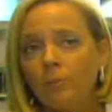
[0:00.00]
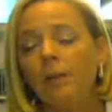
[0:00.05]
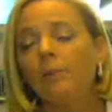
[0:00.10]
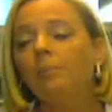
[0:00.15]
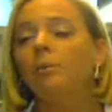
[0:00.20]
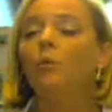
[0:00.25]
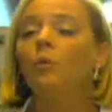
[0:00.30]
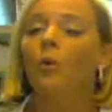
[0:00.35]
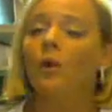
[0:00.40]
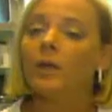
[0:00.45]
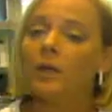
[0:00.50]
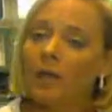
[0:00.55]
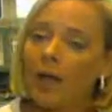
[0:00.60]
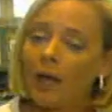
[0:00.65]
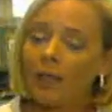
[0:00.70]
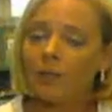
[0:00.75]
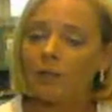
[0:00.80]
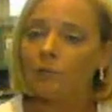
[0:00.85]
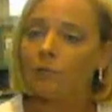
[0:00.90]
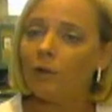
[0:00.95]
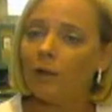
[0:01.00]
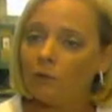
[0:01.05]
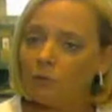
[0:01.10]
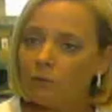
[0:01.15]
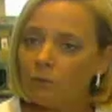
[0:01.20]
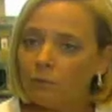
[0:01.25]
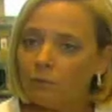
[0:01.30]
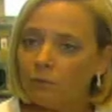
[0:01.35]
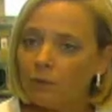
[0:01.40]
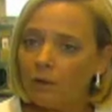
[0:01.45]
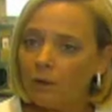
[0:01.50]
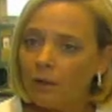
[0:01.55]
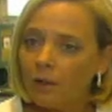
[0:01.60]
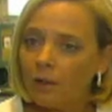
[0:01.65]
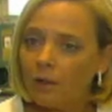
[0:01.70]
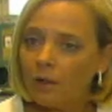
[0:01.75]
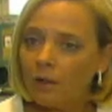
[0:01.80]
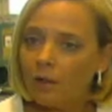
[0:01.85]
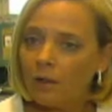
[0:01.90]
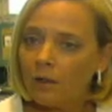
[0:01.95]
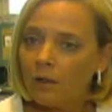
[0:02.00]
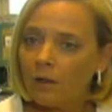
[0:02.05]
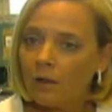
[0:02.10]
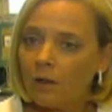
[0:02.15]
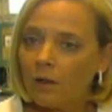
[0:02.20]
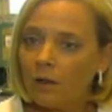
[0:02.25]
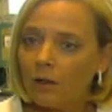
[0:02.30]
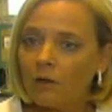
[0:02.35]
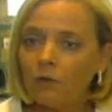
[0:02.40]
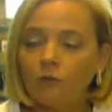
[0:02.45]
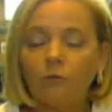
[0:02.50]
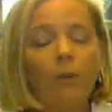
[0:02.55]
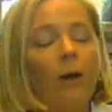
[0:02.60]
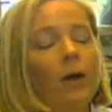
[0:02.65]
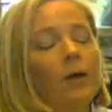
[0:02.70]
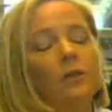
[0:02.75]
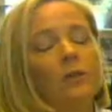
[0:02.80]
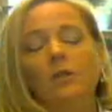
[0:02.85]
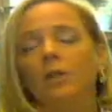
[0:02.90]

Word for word: people want non-invasive. Spinal